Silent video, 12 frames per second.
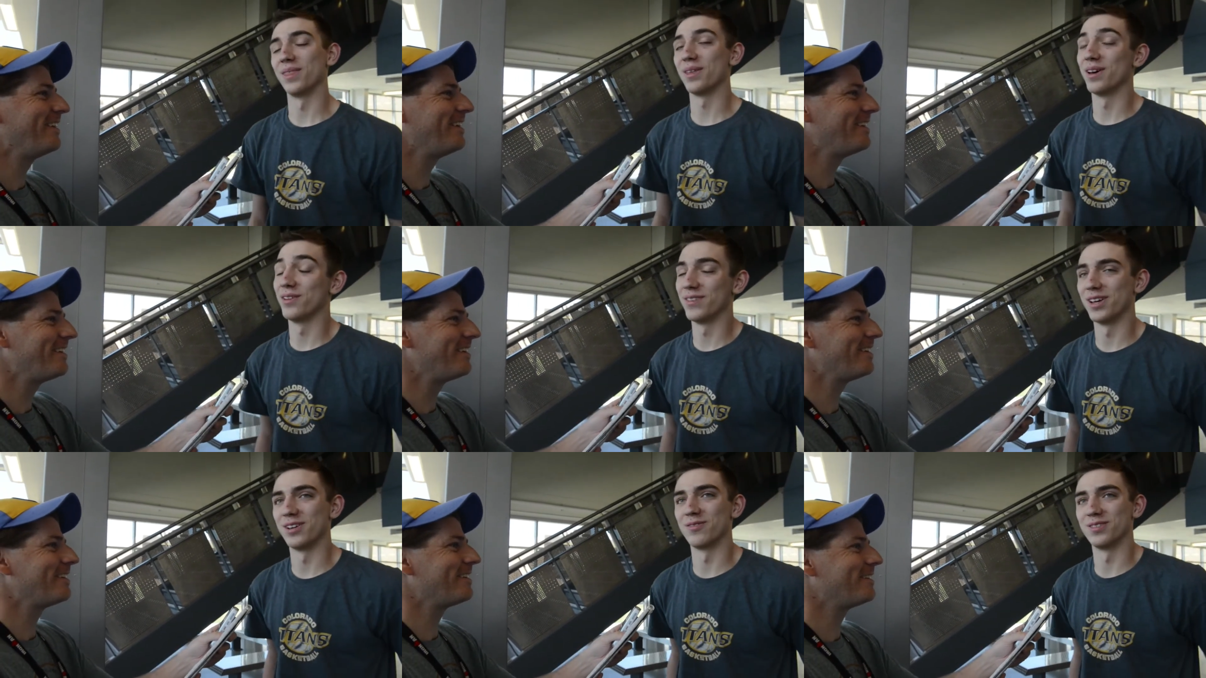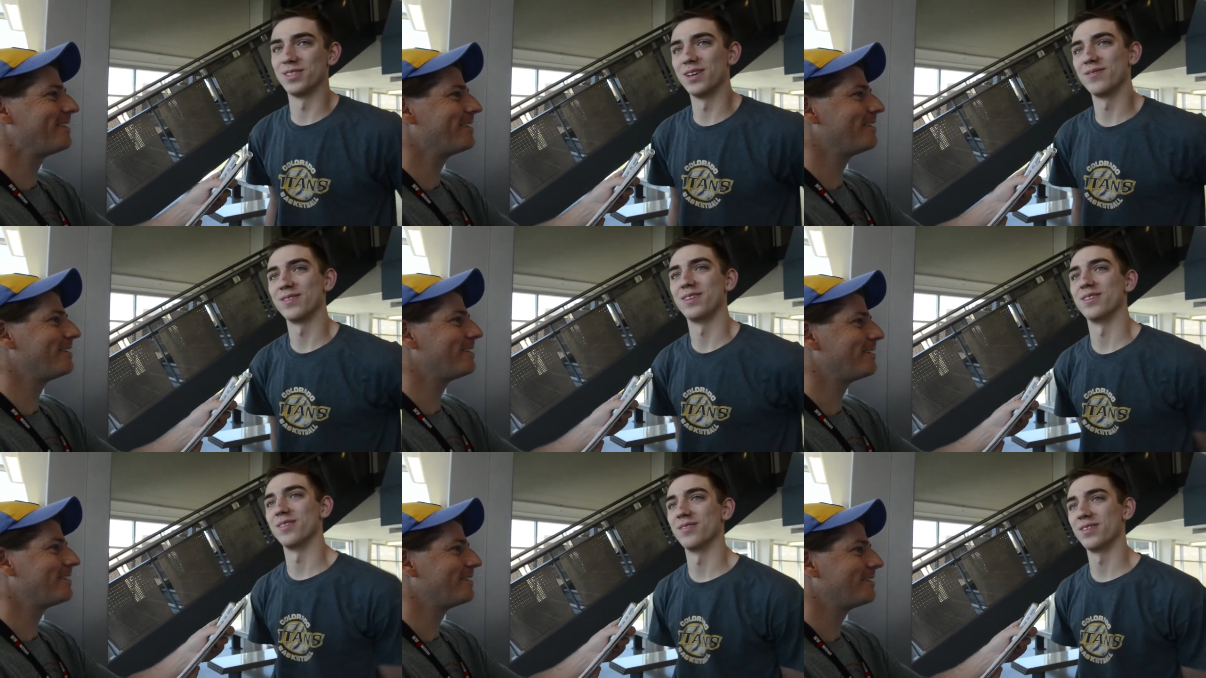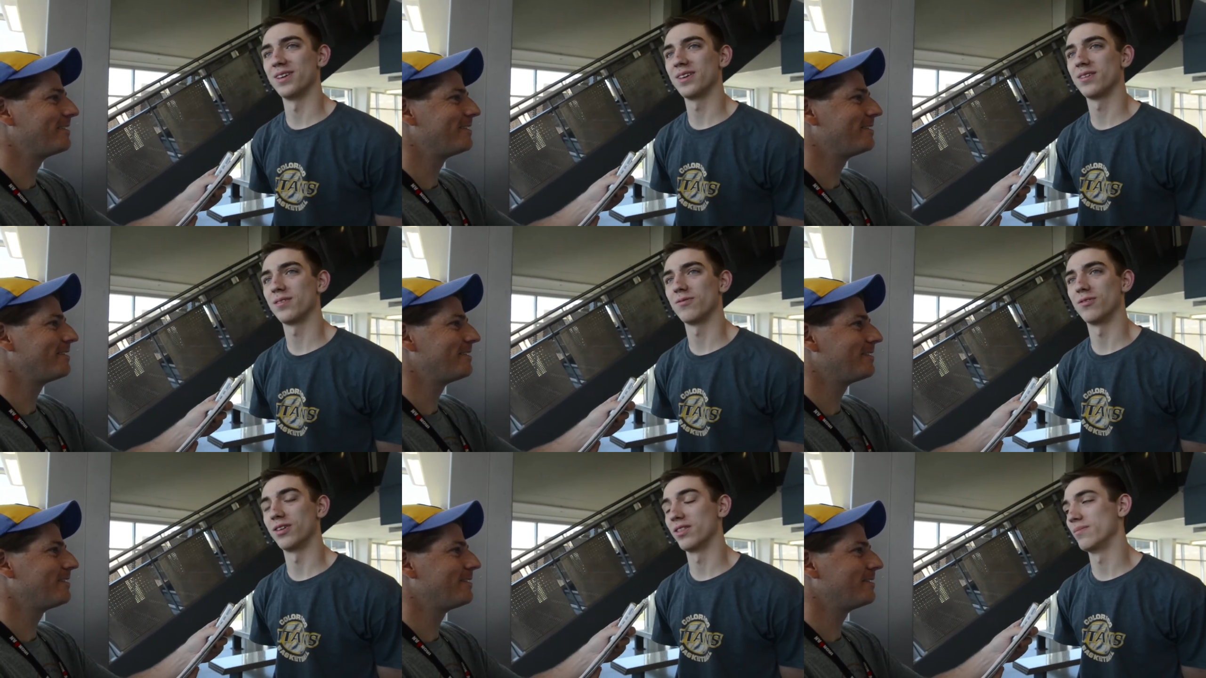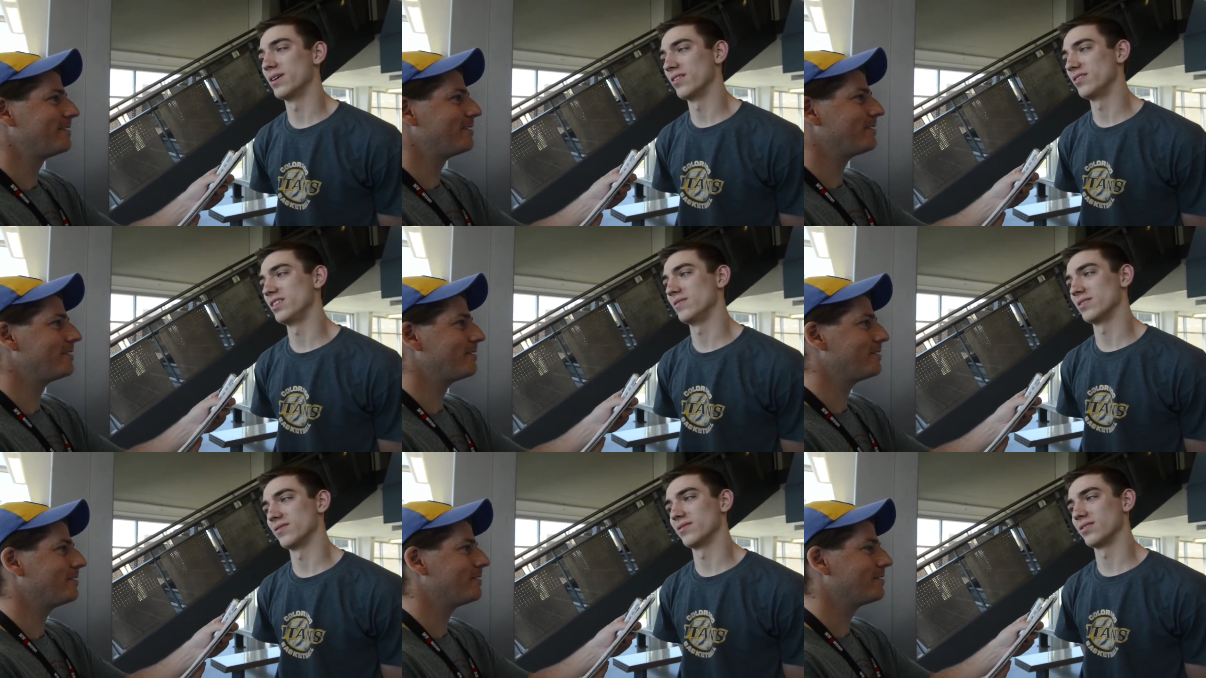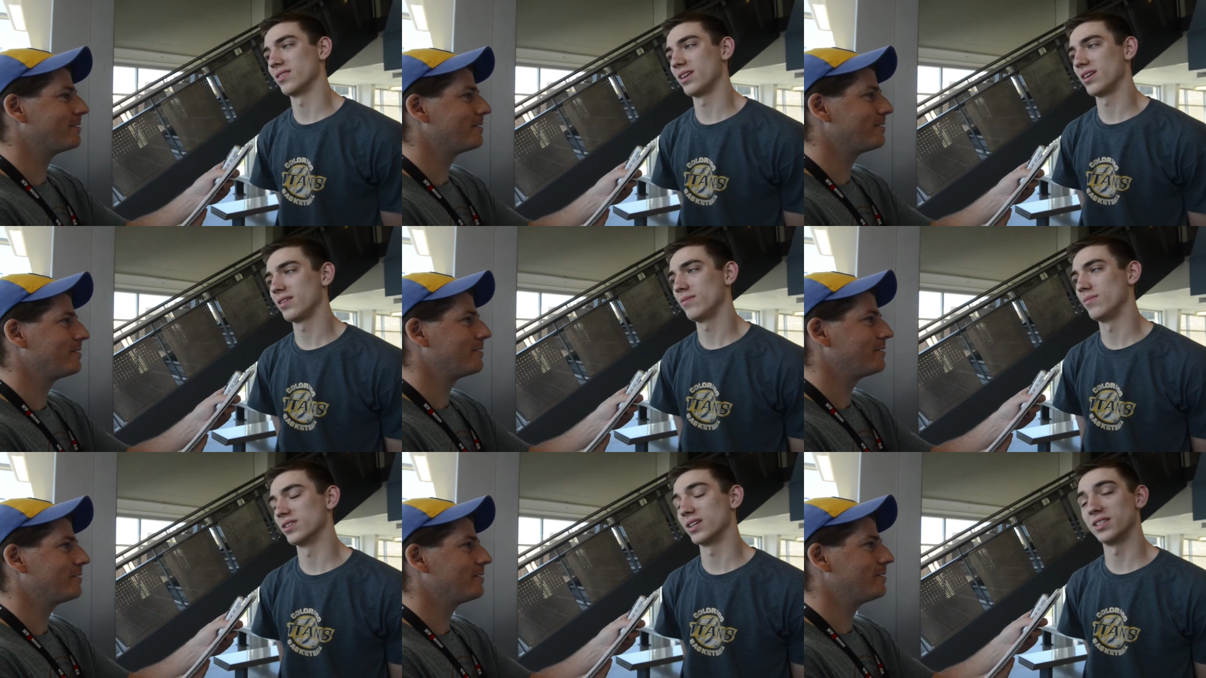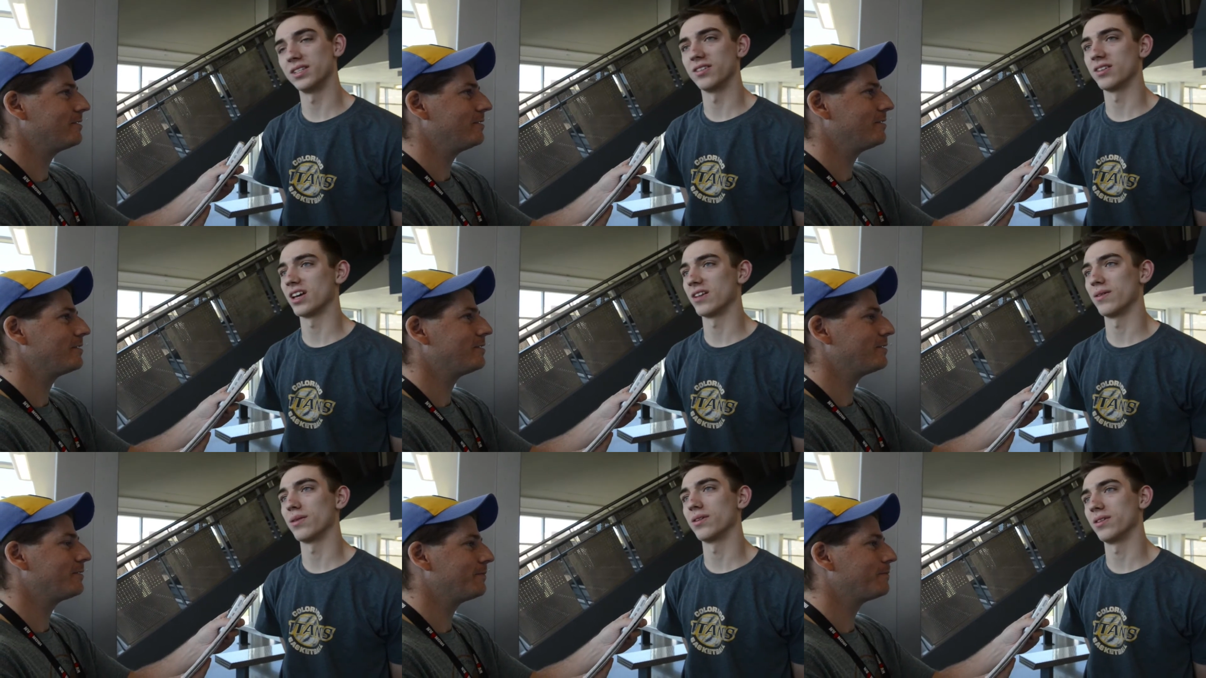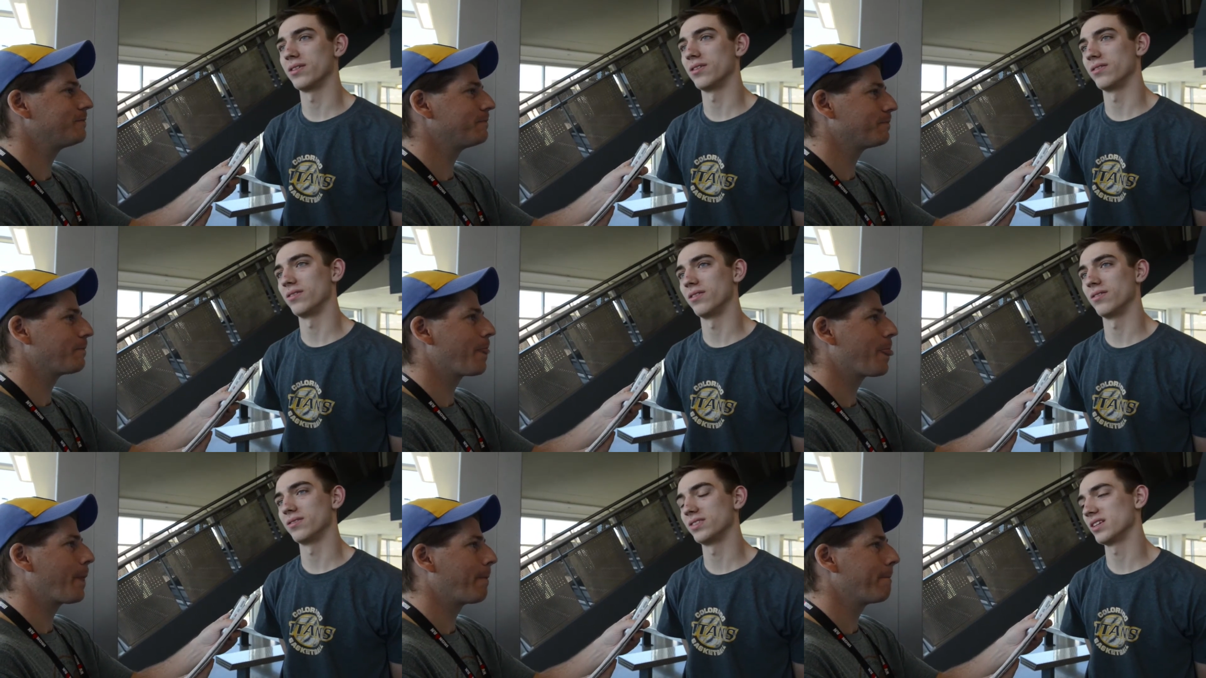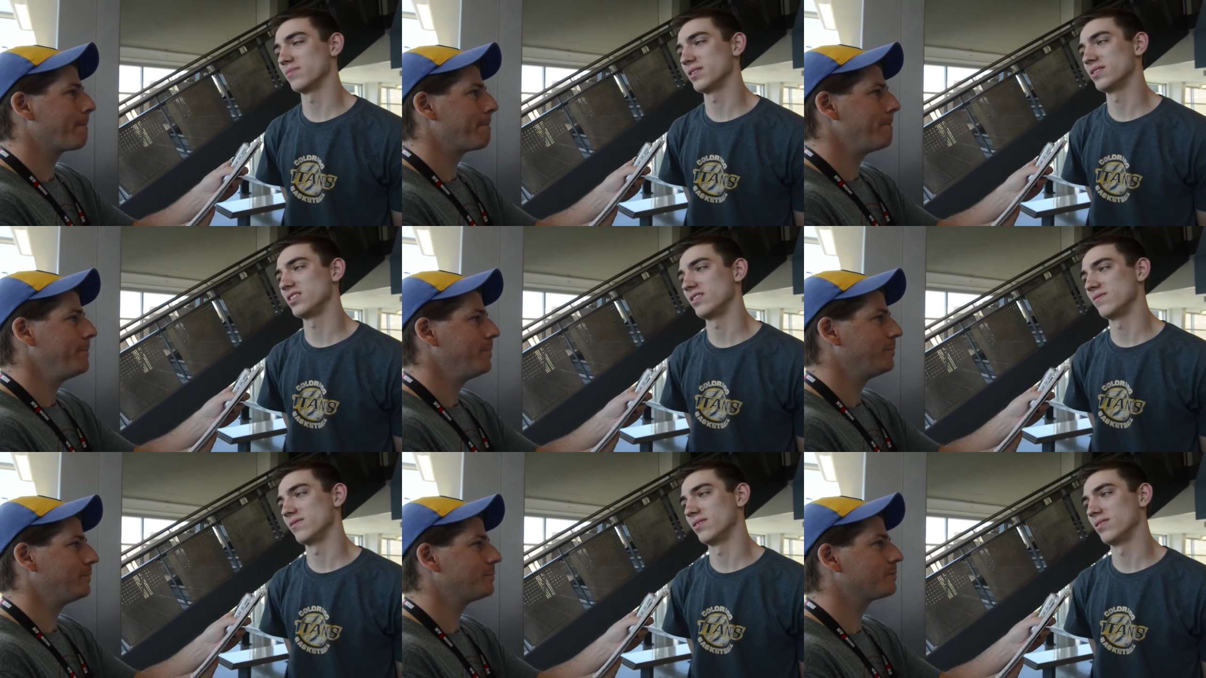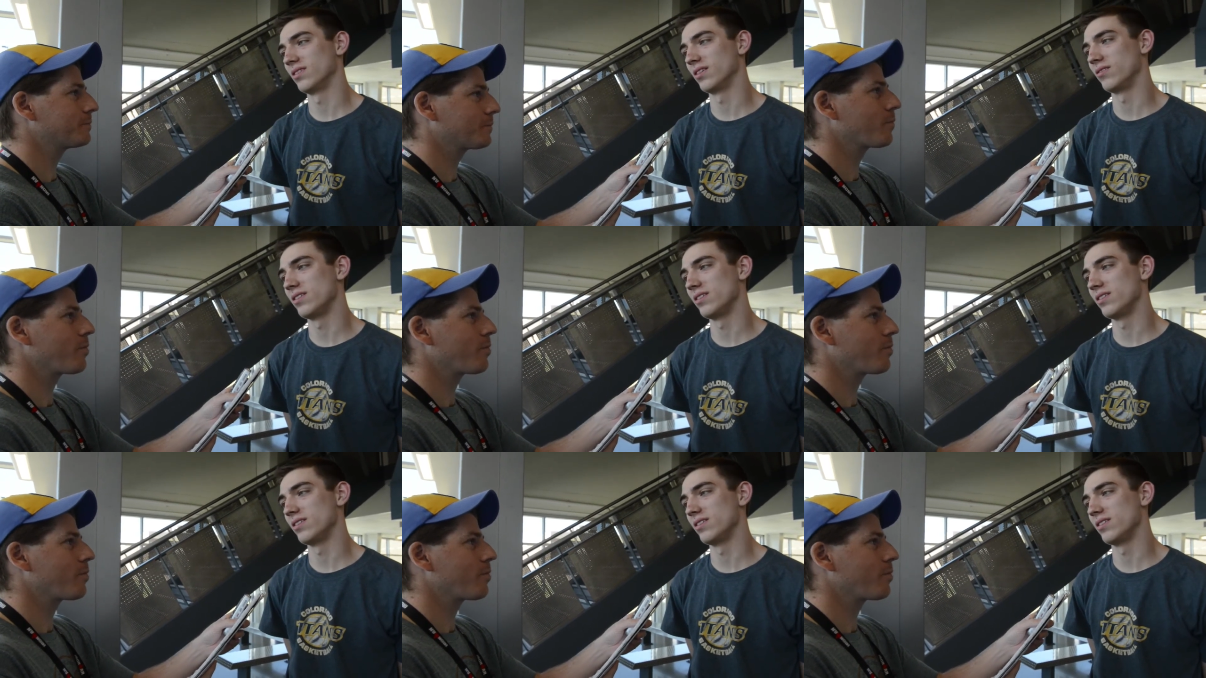Speaker 1: I thought Valor was definitely, you know, like one of the better teams that was, besides the Academy, I thought they were you know, the second best team in